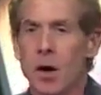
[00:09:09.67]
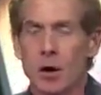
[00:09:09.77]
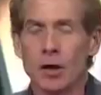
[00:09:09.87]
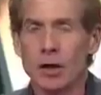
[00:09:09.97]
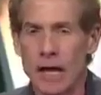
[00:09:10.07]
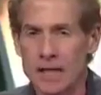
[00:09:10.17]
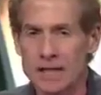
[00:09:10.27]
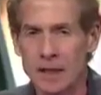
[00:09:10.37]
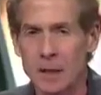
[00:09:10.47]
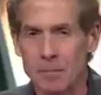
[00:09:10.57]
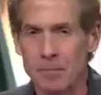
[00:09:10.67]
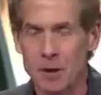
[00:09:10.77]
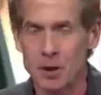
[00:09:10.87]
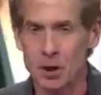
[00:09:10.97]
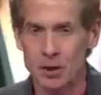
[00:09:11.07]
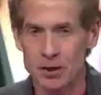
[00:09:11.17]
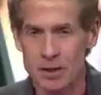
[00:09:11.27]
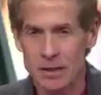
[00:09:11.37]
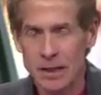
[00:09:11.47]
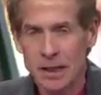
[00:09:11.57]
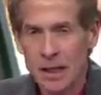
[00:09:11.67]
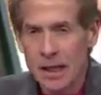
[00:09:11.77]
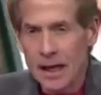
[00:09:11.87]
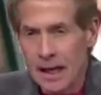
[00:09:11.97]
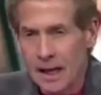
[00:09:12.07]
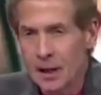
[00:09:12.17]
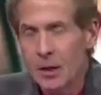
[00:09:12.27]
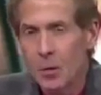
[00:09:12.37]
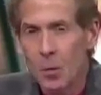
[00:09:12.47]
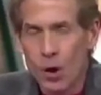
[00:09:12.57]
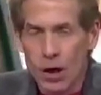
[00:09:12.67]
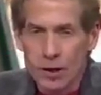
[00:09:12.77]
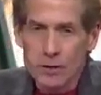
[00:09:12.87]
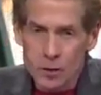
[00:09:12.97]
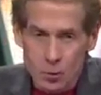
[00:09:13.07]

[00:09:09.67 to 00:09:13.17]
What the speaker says: on classic missions and won.